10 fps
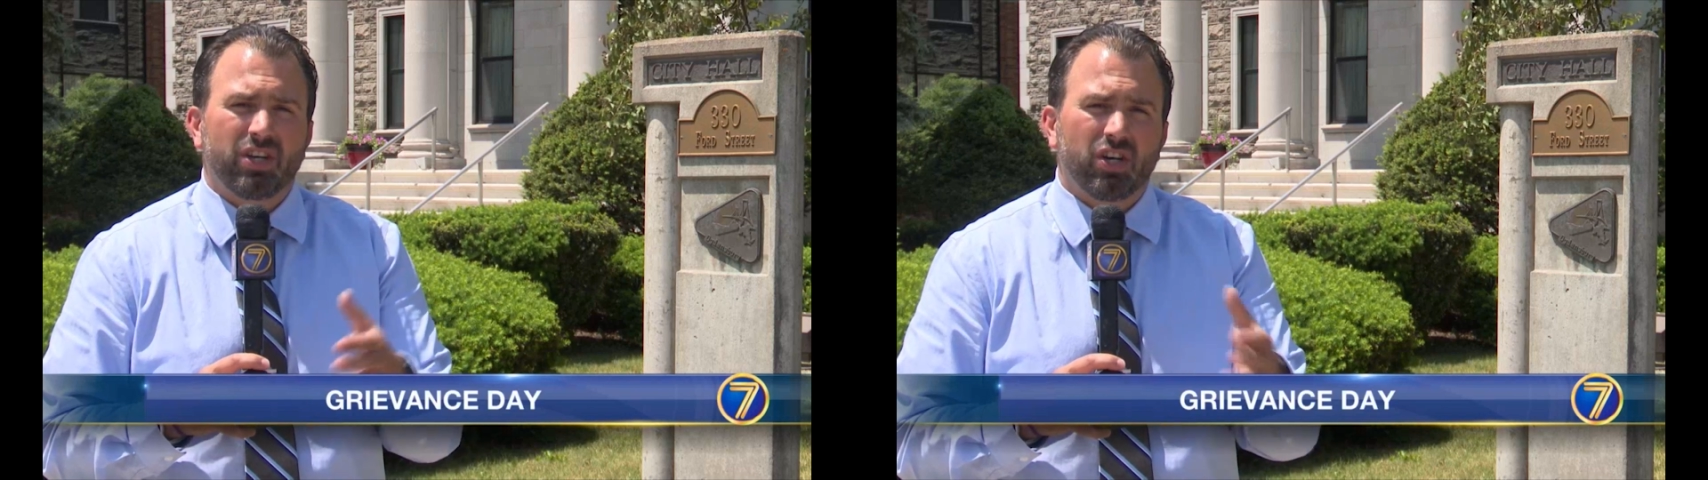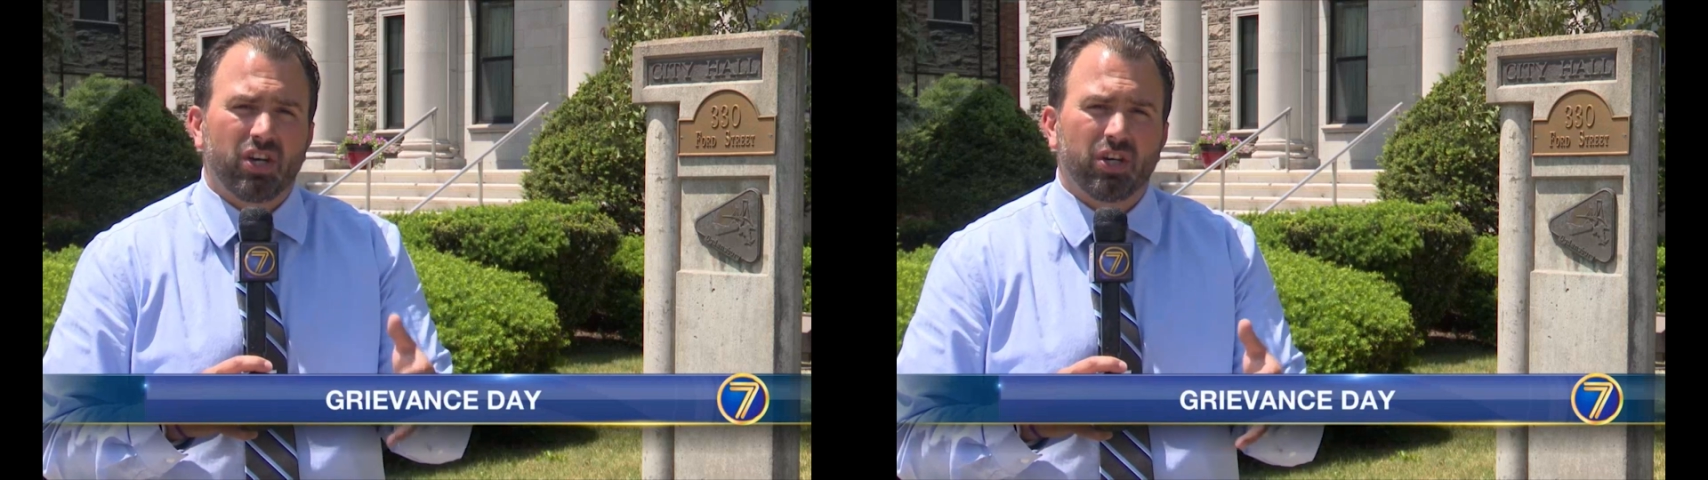
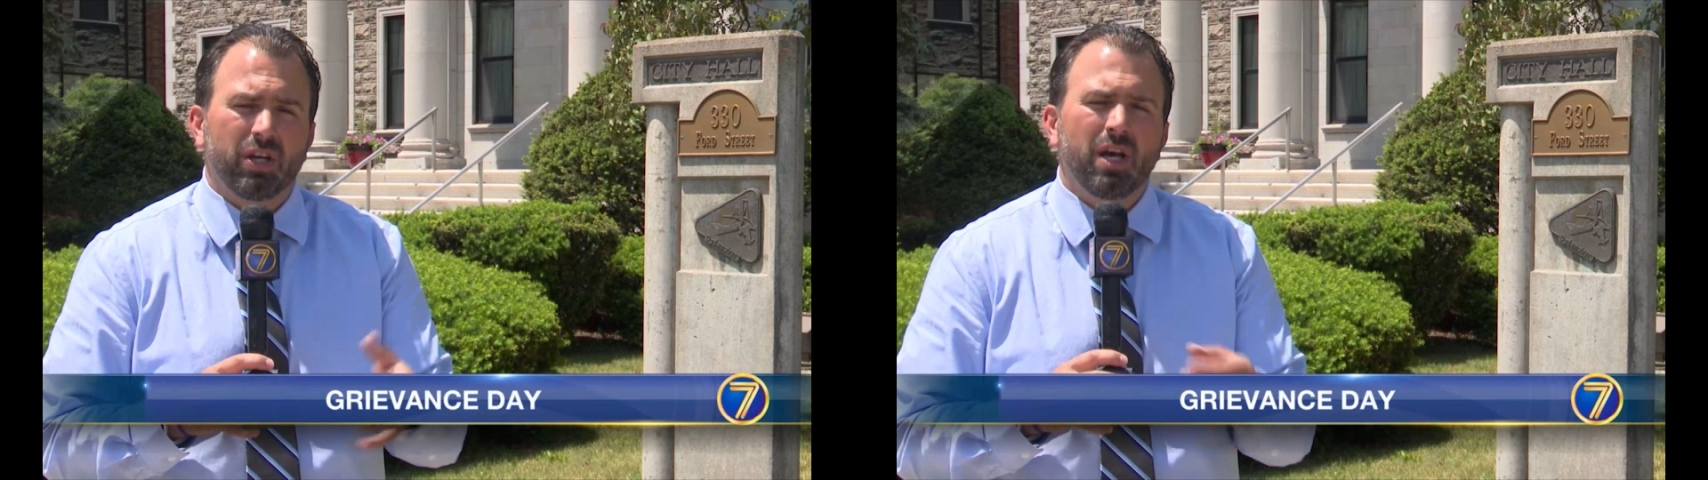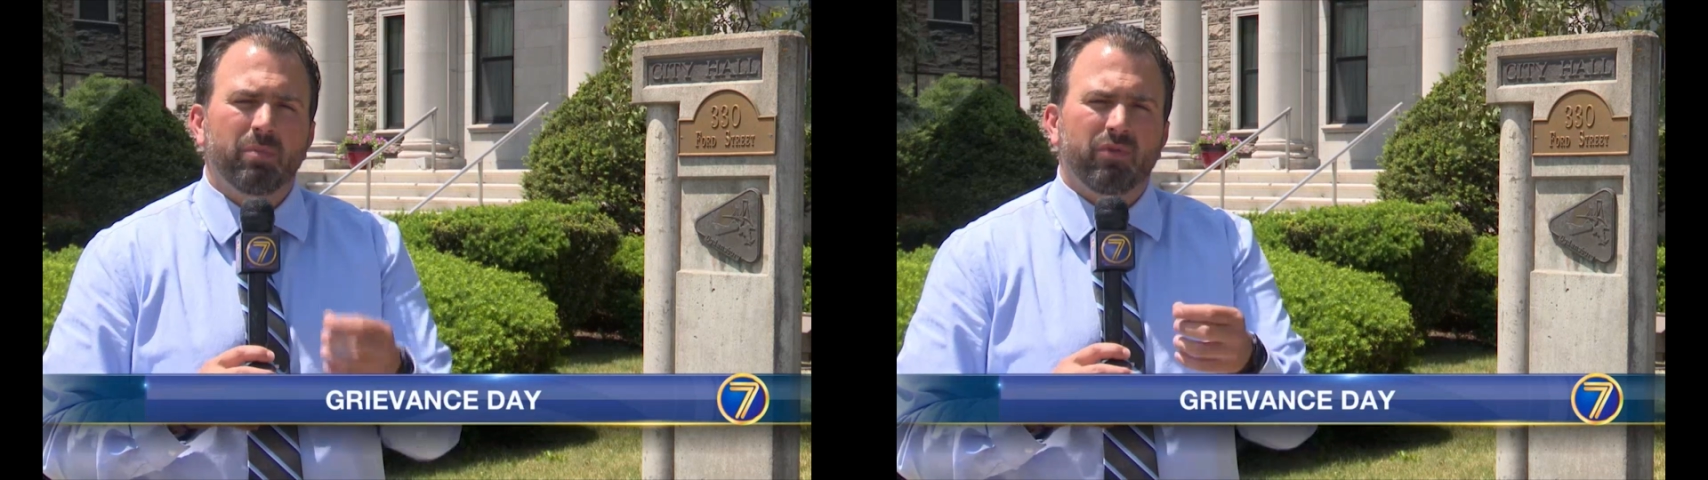
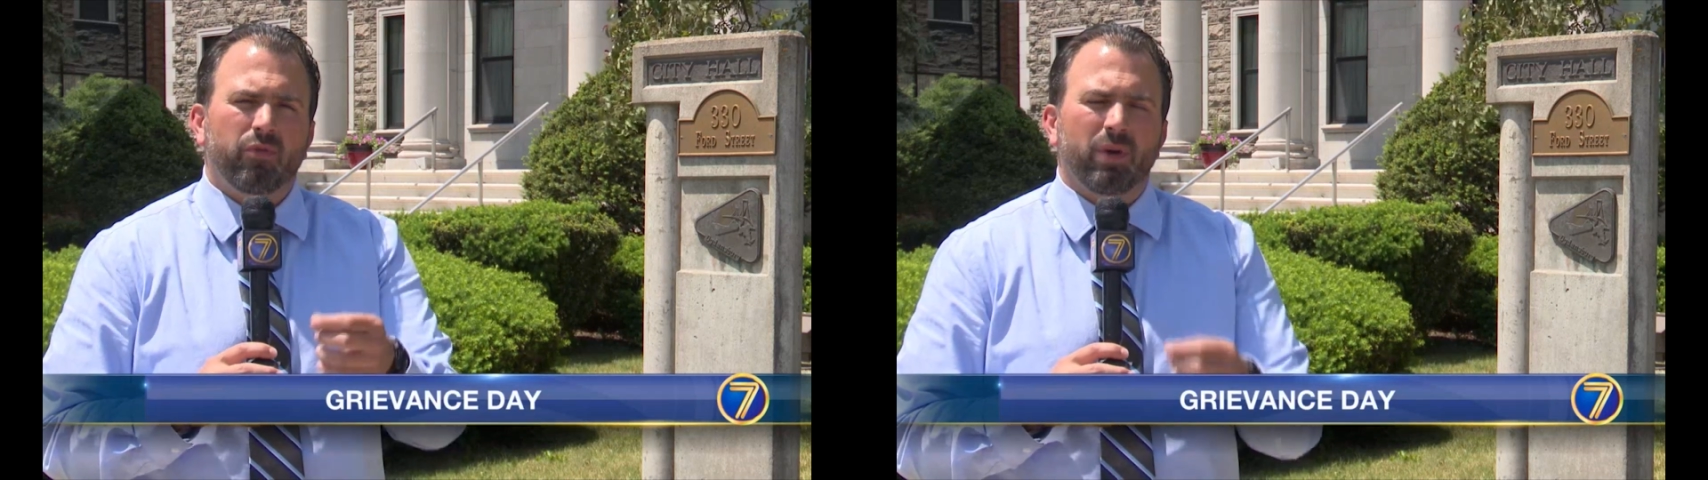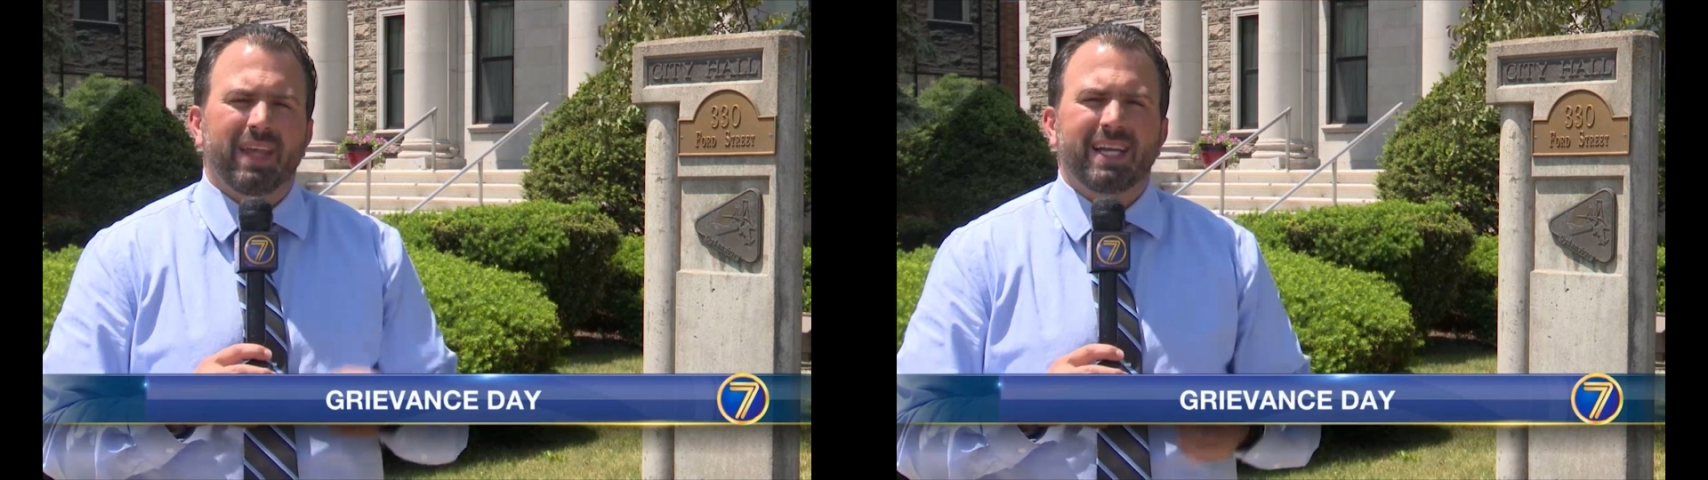heard
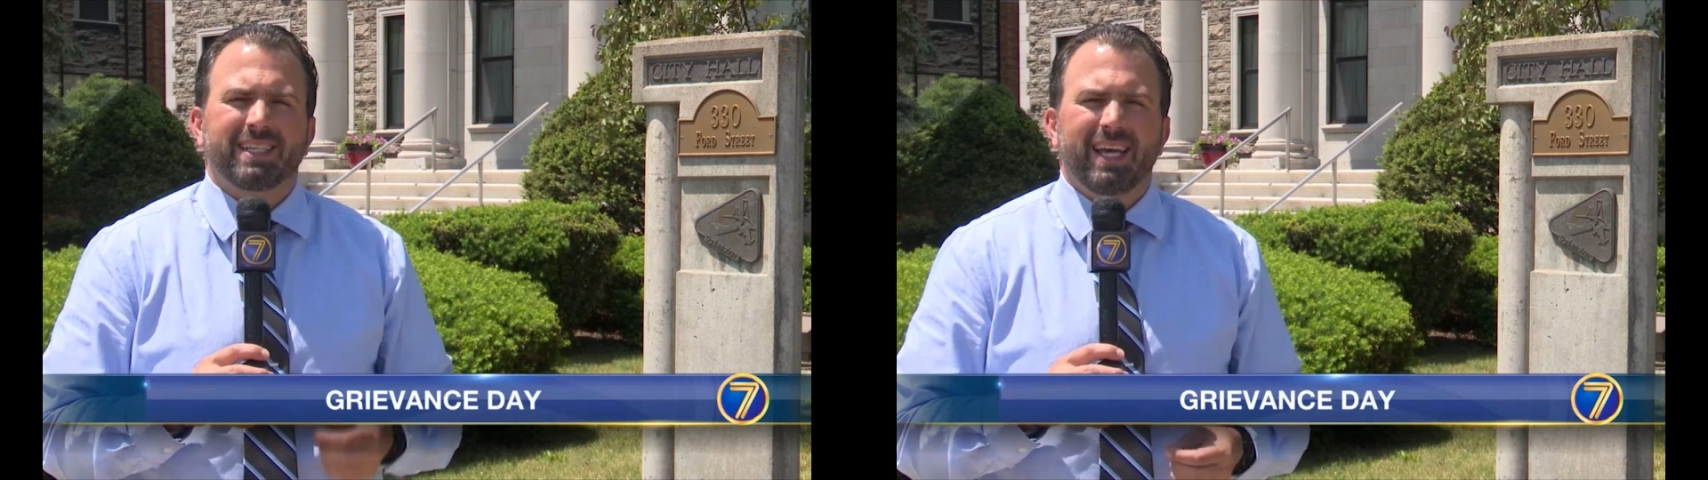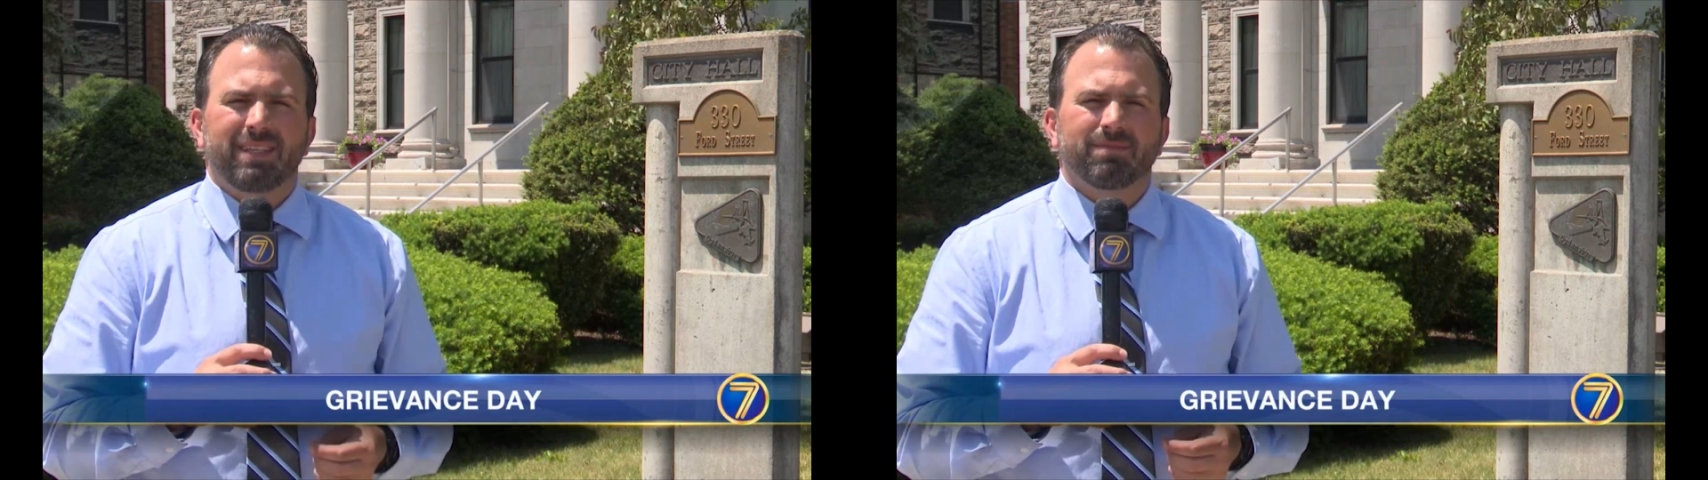before
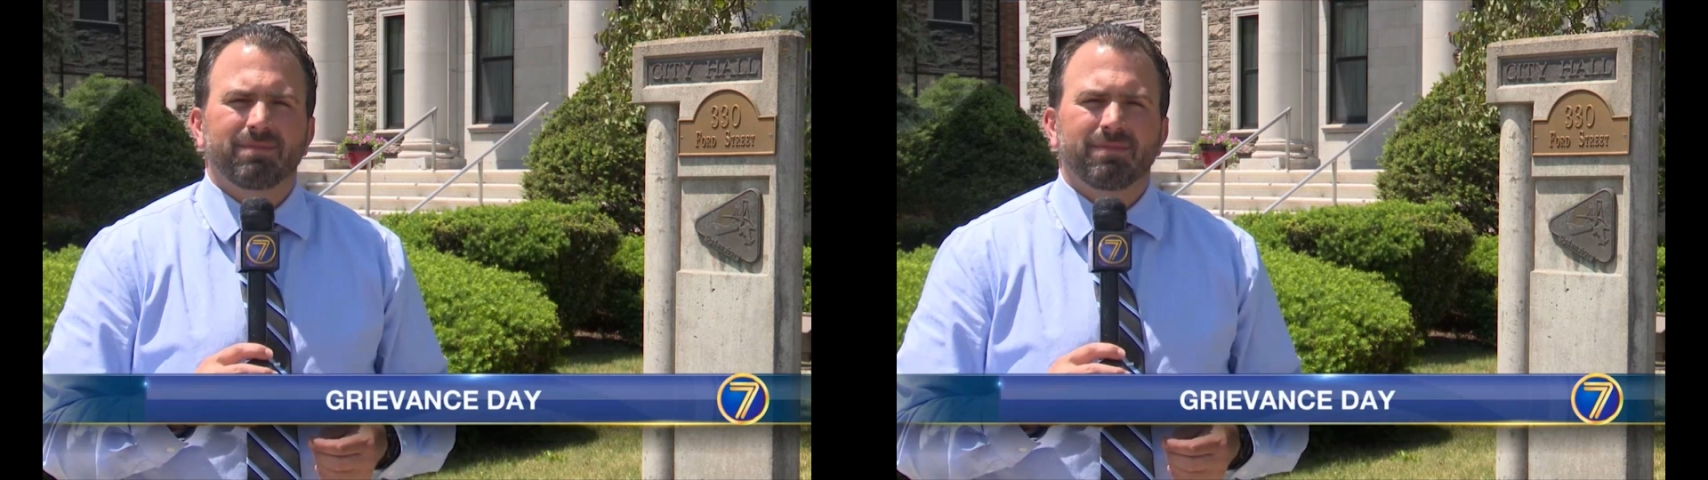that date.